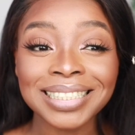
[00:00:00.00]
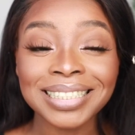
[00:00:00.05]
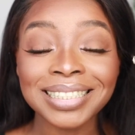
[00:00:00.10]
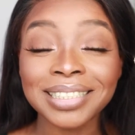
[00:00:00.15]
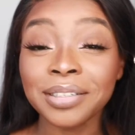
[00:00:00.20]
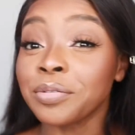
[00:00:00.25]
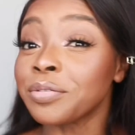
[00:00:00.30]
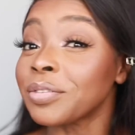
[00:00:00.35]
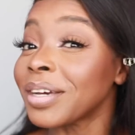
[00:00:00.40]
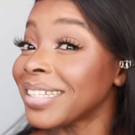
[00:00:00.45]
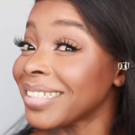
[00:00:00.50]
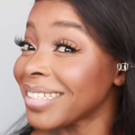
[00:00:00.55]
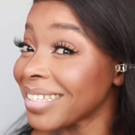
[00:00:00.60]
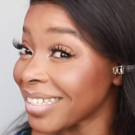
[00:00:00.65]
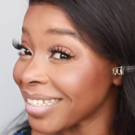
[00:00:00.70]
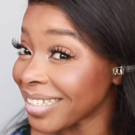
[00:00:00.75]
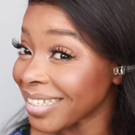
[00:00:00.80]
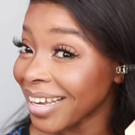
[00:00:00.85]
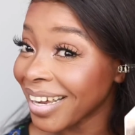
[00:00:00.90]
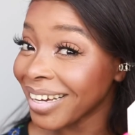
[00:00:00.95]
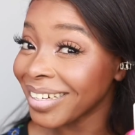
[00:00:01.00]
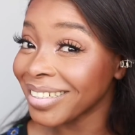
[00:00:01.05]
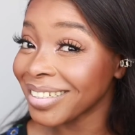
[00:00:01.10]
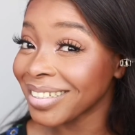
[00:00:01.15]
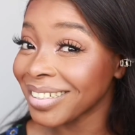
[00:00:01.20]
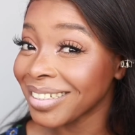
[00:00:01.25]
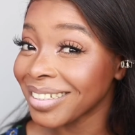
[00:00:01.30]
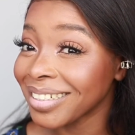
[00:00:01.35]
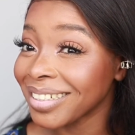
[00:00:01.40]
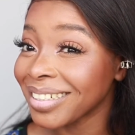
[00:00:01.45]
Fenty side.
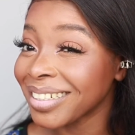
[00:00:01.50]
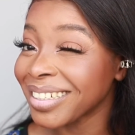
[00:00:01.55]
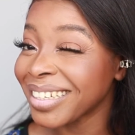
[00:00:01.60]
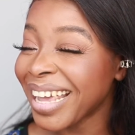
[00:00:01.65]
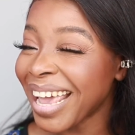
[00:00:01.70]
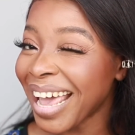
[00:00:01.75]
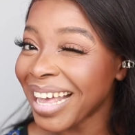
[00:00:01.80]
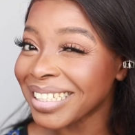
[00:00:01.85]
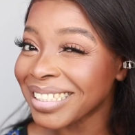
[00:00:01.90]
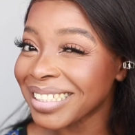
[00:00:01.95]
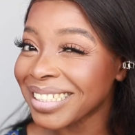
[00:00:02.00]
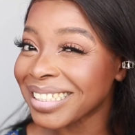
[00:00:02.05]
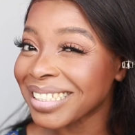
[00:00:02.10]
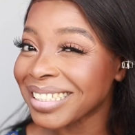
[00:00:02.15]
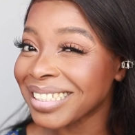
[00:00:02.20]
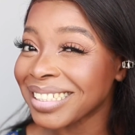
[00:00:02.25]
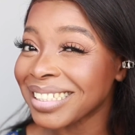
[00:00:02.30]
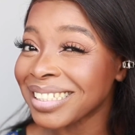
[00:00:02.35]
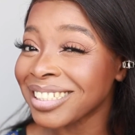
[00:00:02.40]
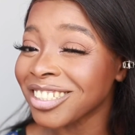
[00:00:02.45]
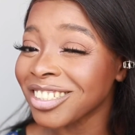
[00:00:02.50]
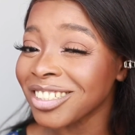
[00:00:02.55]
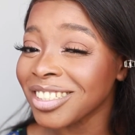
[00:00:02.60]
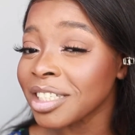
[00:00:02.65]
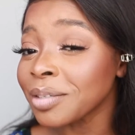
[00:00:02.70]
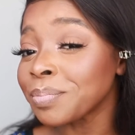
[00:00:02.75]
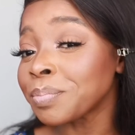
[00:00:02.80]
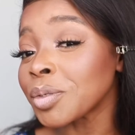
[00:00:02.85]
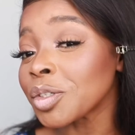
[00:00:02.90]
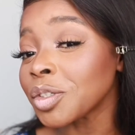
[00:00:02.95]
Yes, it's
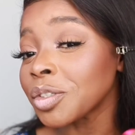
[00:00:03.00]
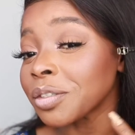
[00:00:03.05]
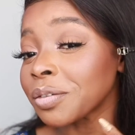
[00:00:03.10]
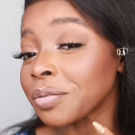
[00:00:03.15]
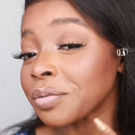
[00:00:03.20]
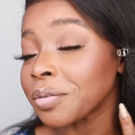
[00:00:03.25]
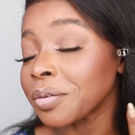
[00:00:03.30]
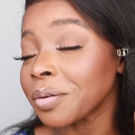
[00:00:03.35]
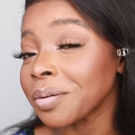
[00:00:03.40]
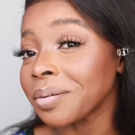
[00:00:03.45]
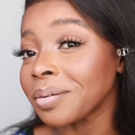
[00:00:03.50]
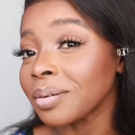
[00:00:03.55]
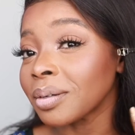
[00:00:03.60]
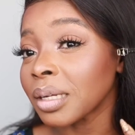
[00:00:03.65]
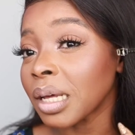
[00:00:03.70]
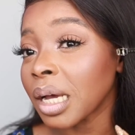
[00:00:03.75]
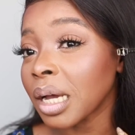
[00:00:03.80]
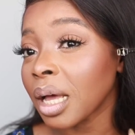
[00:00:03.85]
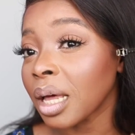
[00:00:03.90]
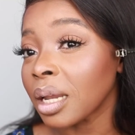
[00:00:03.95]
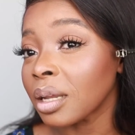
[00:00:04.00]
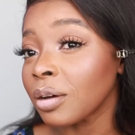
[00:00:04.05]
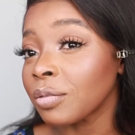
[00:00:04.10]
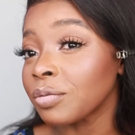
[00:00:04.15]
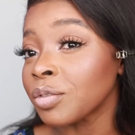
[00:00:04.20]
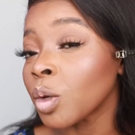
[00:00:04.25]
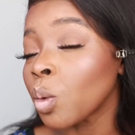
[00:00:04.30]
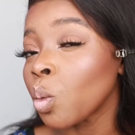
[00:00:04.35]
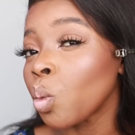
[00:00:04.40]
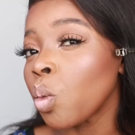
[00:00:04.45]
just beautiful. Like I love
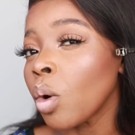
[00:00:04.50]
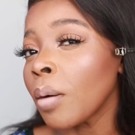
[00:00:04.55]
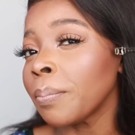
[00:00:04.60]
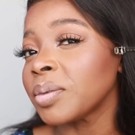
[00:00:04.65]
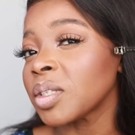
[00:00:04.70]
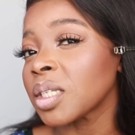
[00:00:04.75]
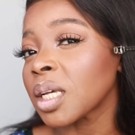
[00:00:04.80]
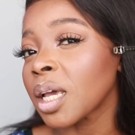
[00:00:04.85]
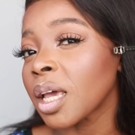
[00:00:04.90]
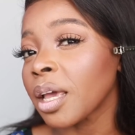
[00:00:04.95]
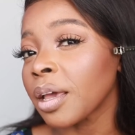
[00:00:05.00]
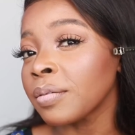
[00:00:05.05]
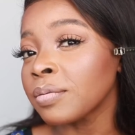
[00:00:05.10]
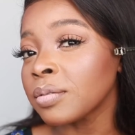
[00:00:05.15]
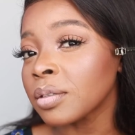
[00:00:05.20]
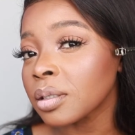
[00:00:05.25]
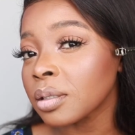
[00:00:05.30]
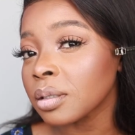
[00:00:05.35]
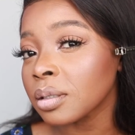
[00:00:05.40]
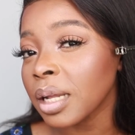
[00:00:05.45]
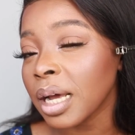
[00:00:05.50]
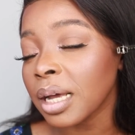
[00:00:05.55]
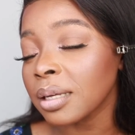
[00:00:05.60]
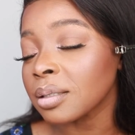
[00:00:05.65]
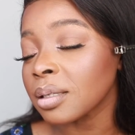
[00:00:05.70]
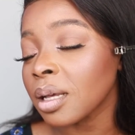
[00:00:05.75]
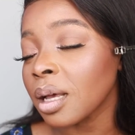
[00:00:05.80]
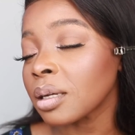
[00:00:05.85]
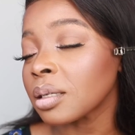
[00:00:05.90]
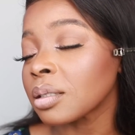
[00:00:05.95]
the warmth it gives. Like I
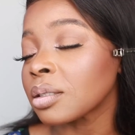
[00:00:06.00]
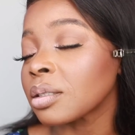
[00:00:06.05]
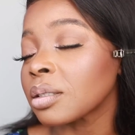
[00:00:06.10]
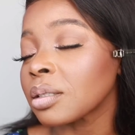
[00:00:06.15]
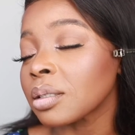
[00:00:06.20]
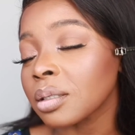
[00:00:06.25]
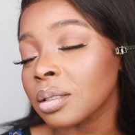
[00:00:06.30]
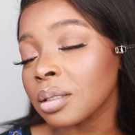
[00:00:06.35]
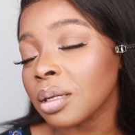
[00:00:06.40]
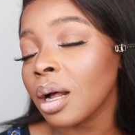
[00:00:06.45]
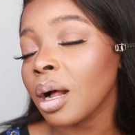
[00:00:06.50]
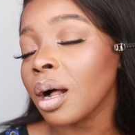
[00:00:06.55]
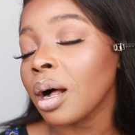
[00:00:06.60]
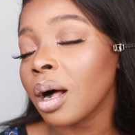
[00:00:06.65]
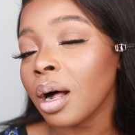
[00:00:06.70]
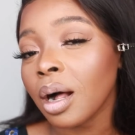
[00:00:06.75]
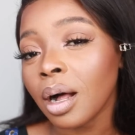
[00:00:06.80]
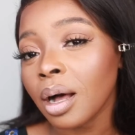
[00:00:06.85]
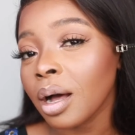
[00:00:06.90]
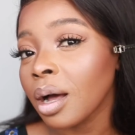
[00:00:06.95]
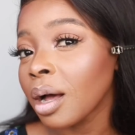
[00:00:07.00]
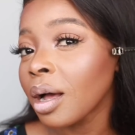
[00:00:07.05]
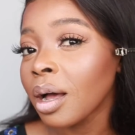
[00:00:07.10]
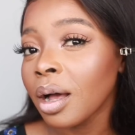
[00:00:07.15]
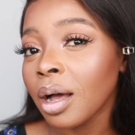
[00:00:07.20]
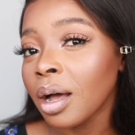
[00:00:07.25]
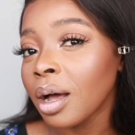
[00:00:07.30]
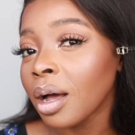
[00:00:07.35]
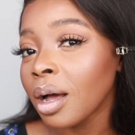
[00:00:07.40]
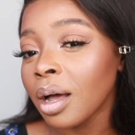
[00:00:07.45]
said, it's just
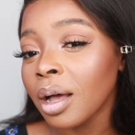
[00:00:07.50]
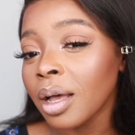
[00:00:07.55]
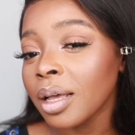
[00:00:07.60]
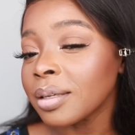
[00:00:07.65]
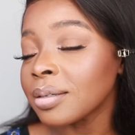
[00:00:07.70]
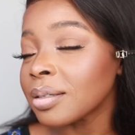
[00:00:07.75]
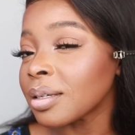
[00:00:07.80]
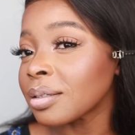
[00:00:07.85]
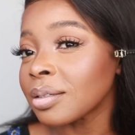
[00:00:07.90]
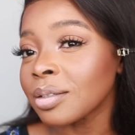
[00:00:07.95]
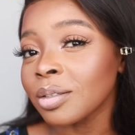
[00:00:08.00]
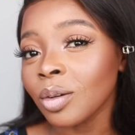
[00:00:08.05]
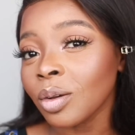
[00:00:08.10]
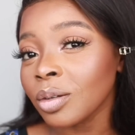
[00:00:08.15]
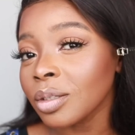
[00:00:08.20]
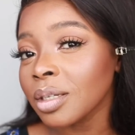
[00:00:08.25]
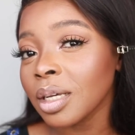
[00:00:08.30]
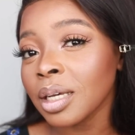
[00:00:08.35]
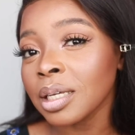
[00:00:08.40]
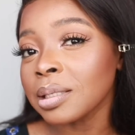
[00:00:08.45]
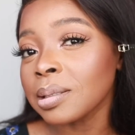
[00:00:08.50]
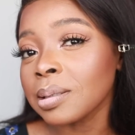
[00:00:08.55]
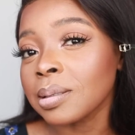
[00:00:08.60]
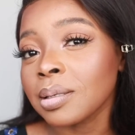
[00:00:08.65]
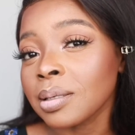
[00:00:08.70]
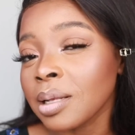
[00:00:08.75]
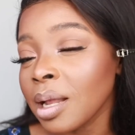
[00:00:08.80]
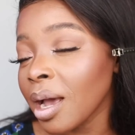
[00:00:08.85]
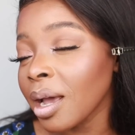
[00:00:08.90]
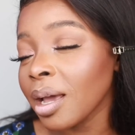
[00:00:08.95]
it's exotic. It's
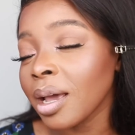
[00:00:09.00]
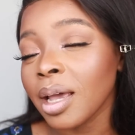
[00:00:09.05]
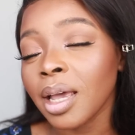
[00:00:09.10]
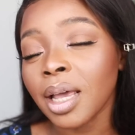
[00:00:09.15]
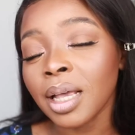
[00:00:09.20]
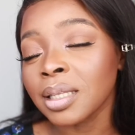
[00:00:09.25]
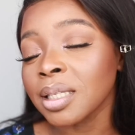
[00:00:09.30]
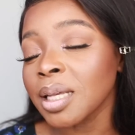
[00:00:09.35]
like it's